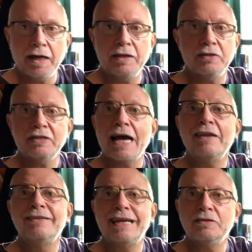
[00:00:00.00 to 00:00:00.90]
and they're sat in
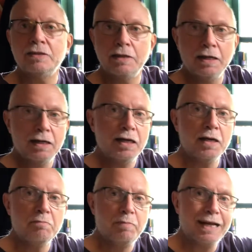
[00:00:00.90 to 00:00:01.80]
the desert
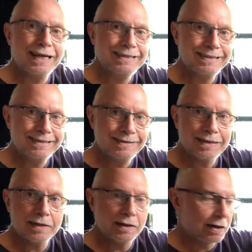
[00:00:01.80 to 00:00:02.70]
in blazing
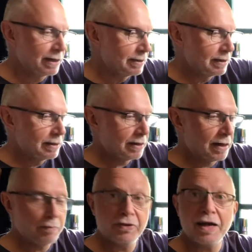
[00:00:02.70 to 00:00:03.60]
sunlight,
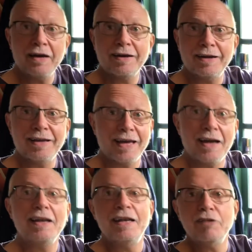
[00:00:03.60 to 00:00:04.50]
they are going to
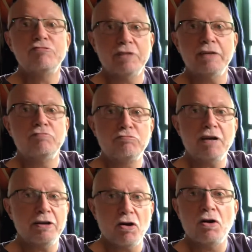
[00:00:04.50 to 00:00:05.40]
get literally
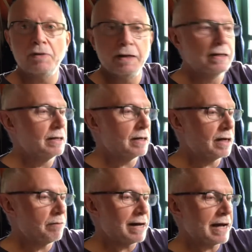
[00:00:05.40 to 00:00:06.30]
red hot,
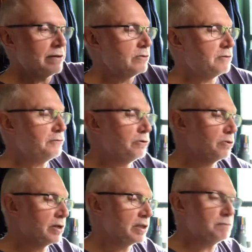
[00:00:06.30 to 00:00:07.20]
and the fuel
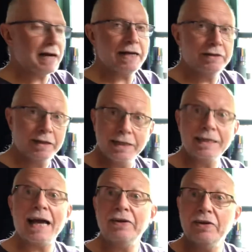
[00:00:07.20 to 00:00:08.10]
can expand in these,
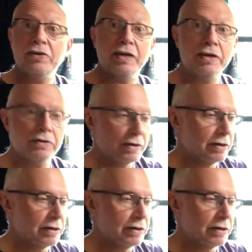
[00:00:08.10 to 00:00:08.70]
and indeed